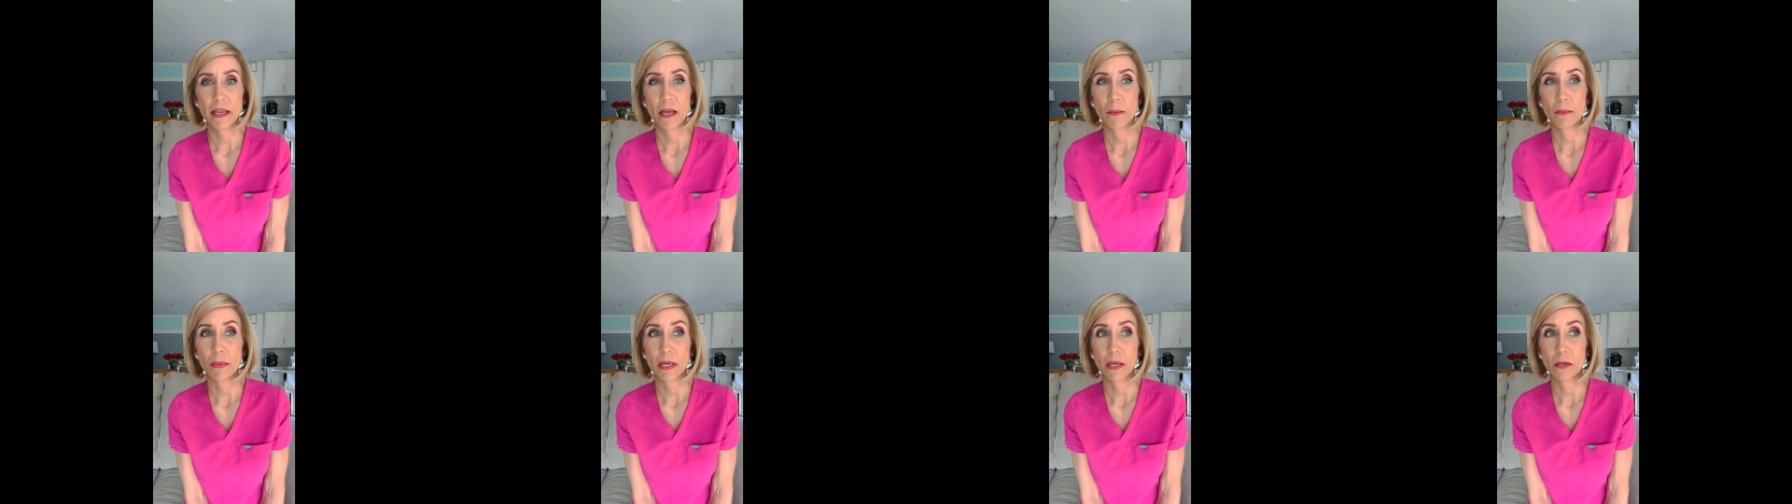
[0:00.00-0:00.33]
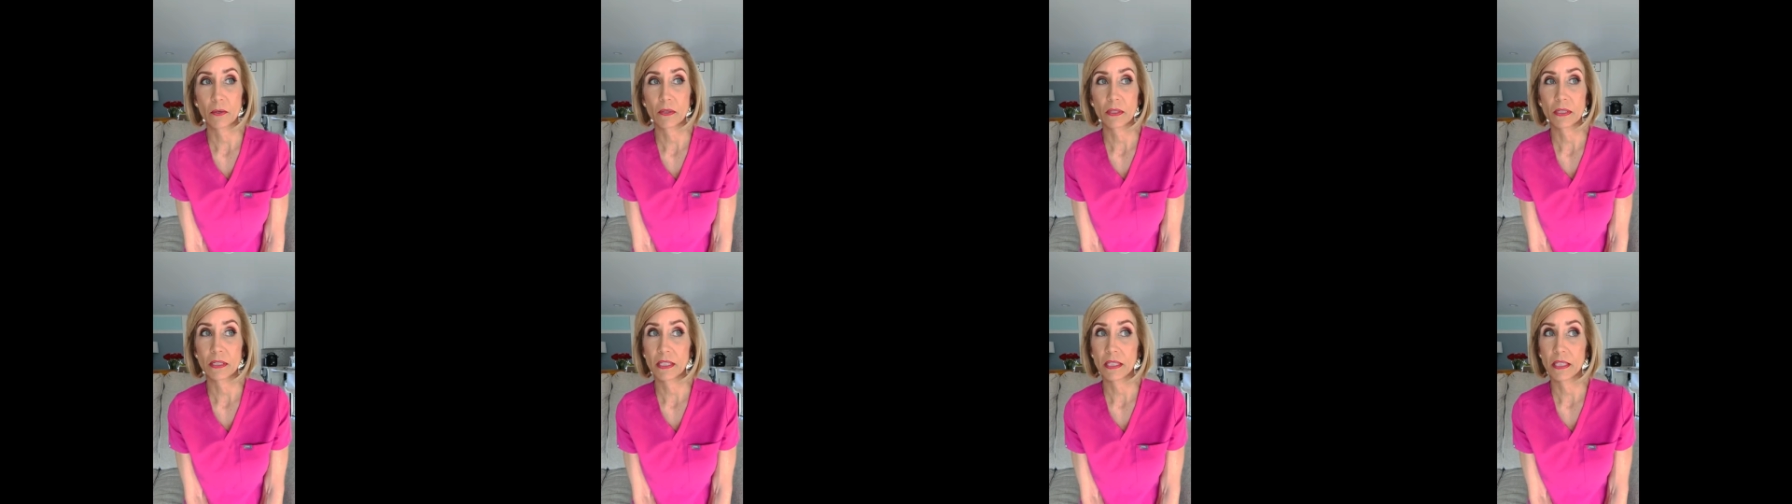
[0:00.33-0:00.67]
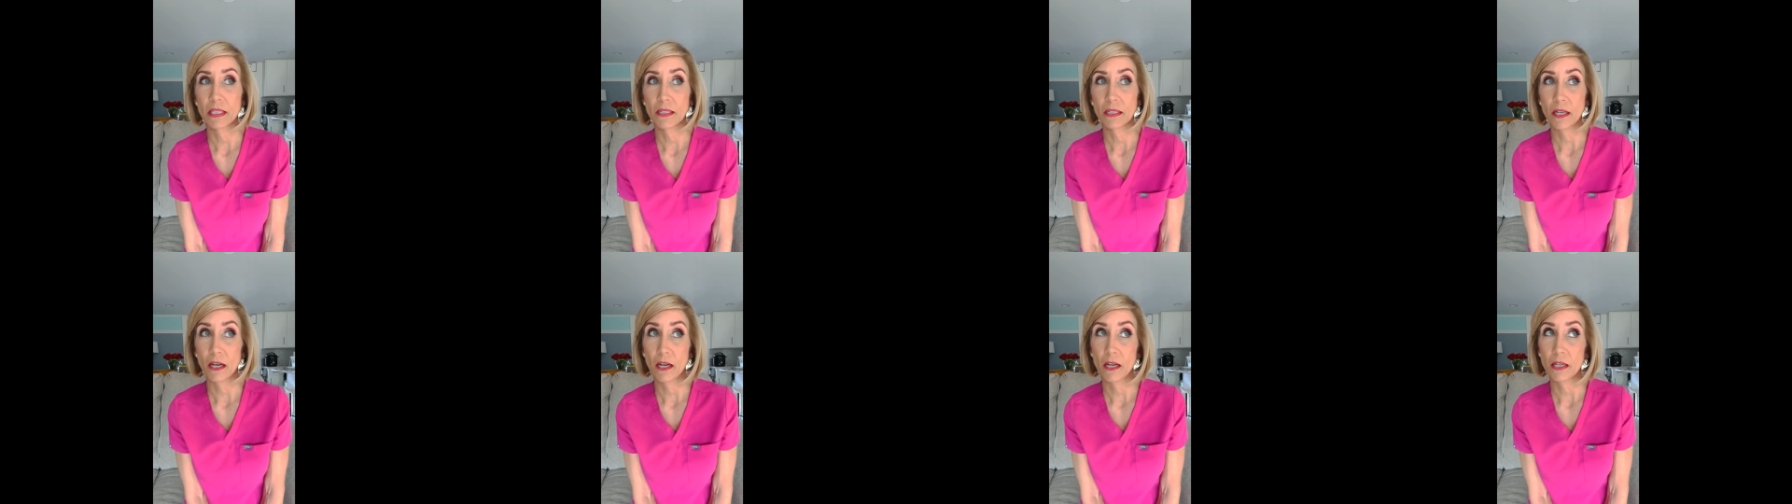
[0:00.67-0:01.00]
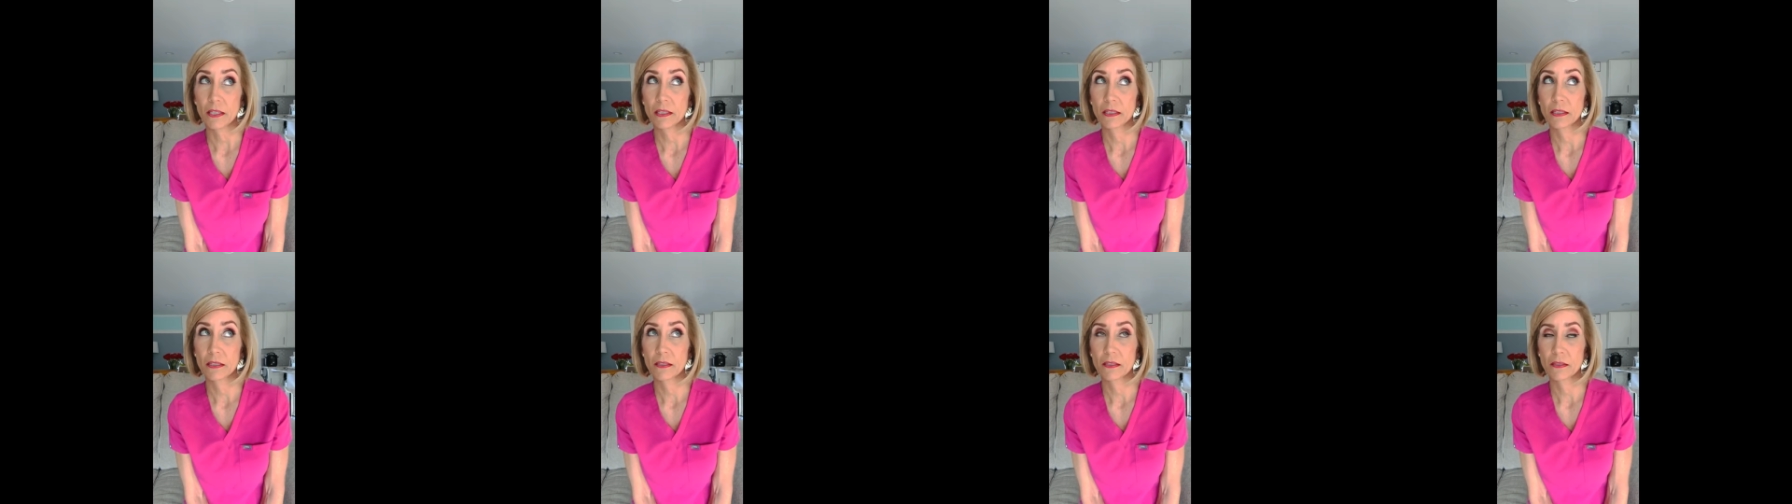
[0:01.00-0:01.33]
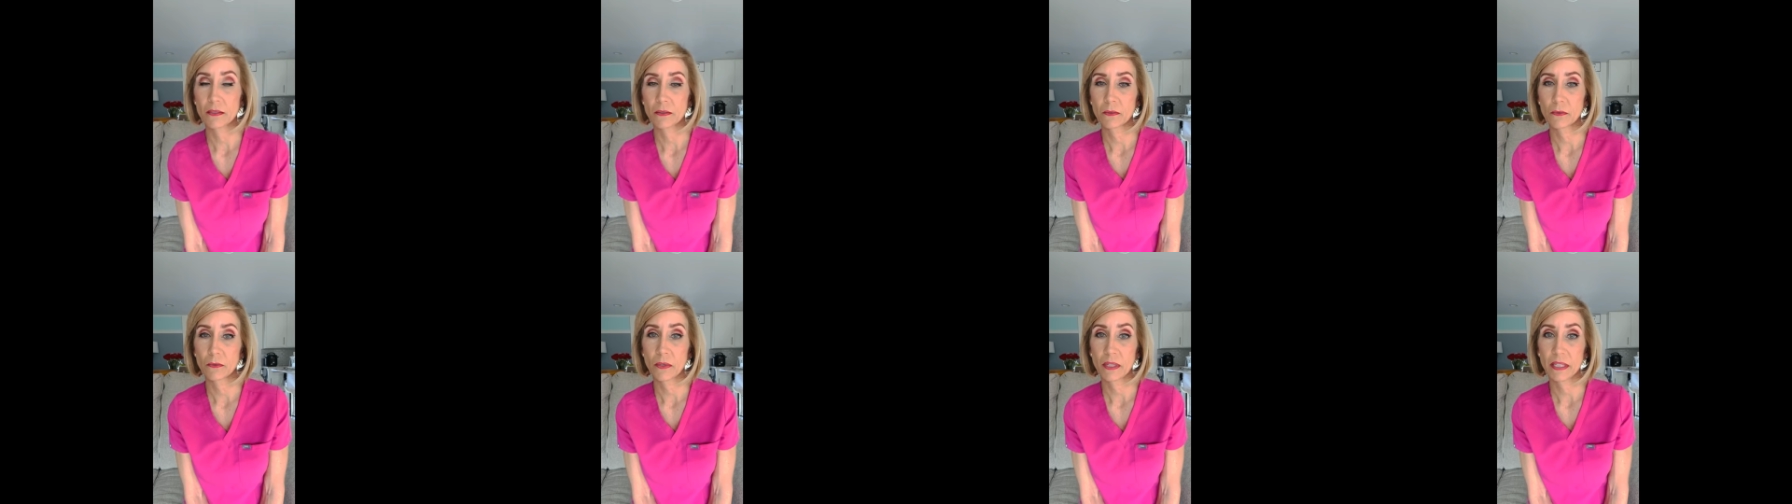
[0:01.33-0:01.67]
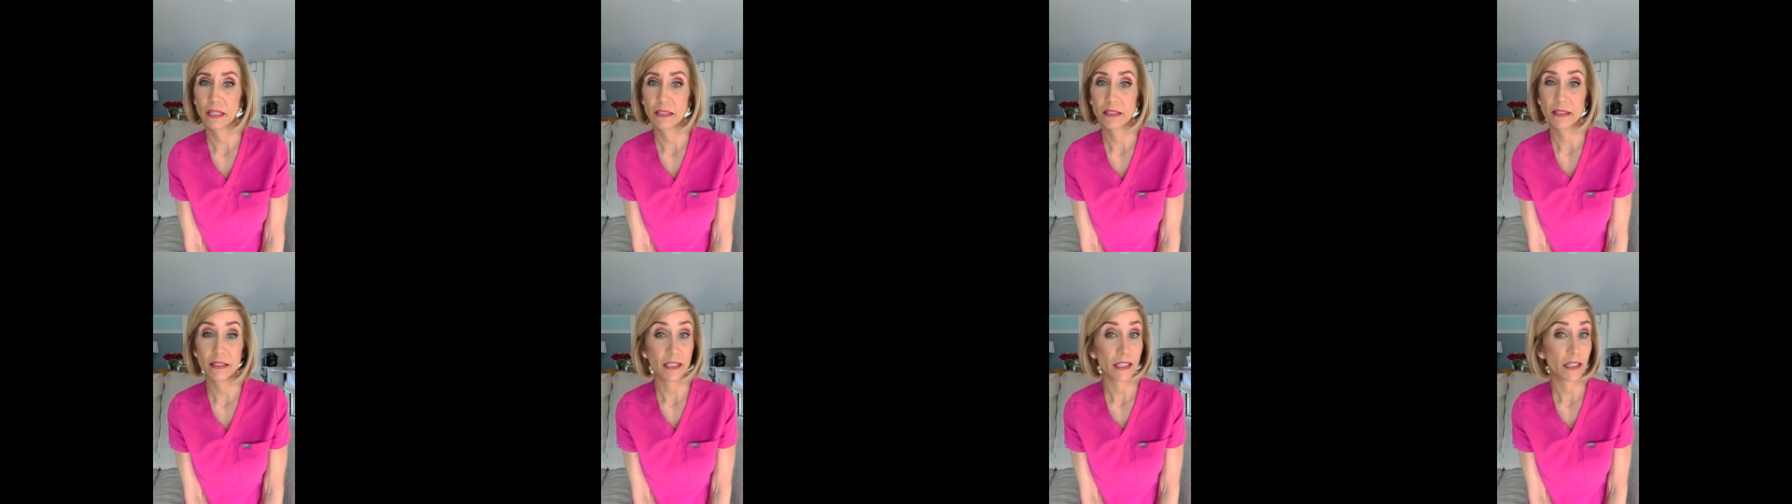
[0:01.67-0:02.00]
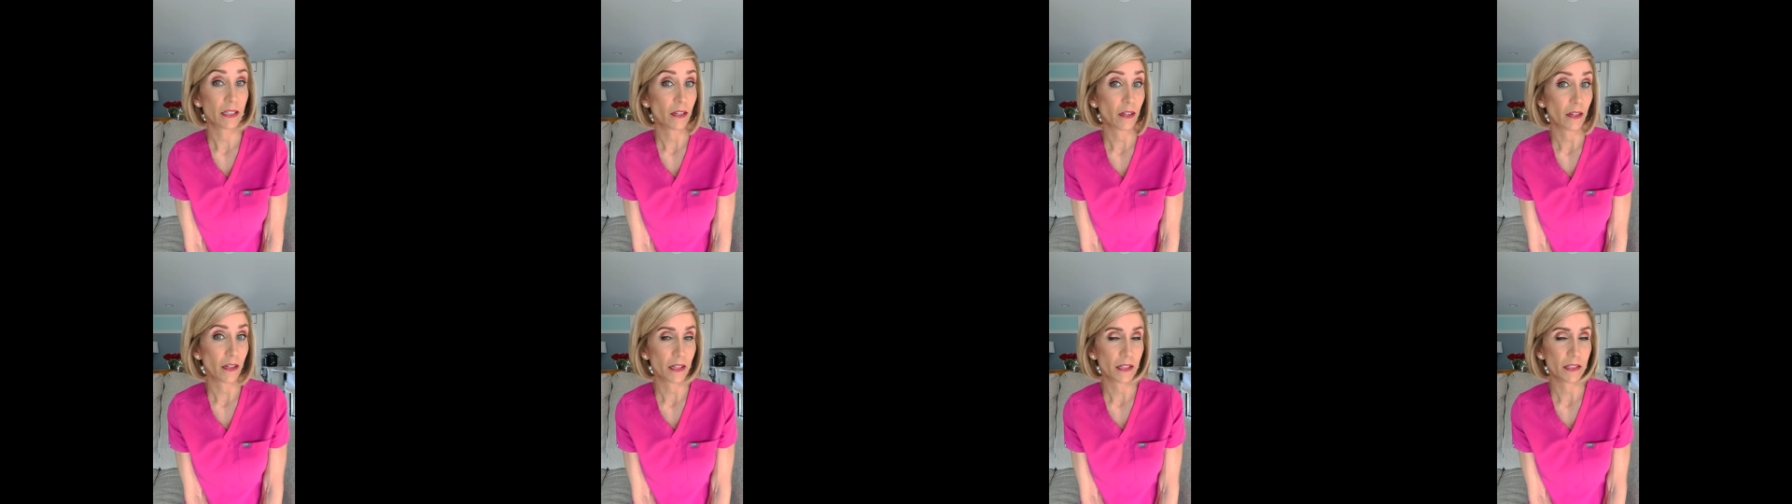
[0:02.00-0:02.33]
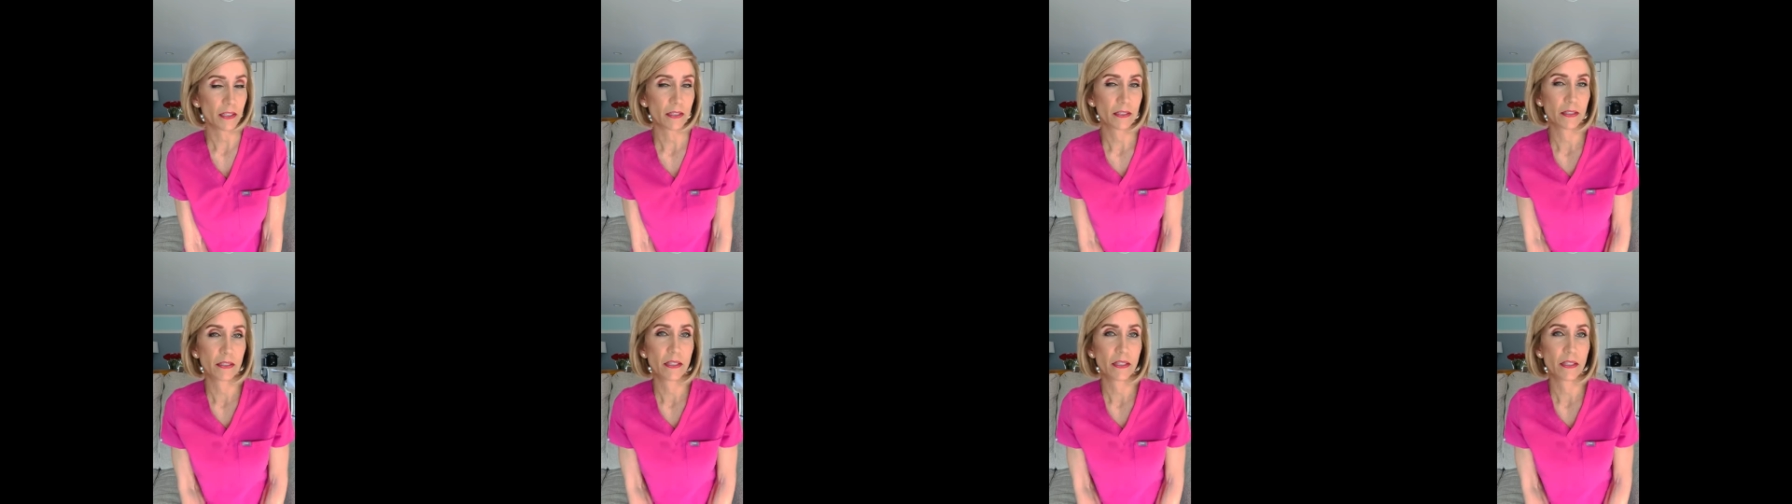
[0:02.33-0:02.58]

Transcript: about TDOS. What is TDOS?